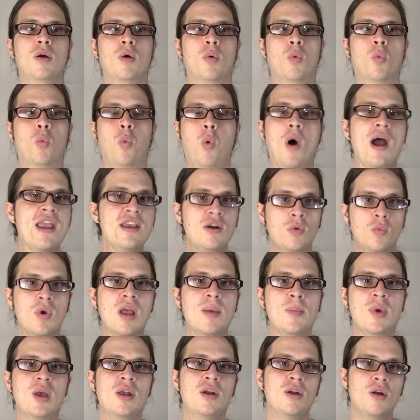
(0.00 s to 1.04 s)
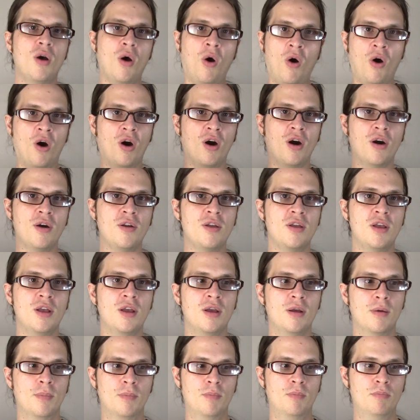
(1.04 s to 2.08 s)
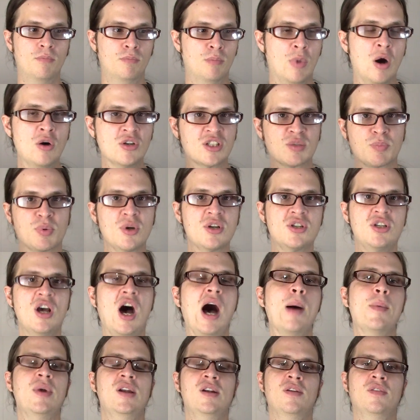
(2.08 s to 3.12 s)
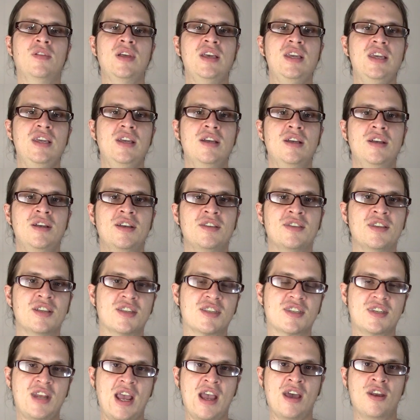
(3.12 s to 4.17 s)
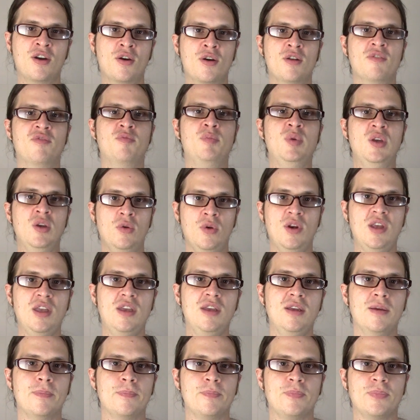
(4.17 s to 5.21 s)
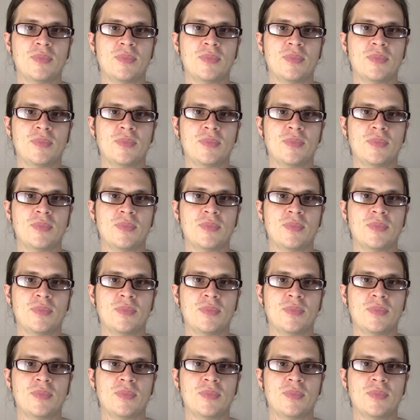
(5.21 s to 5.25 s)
white women are most predominantly the standard of beauty.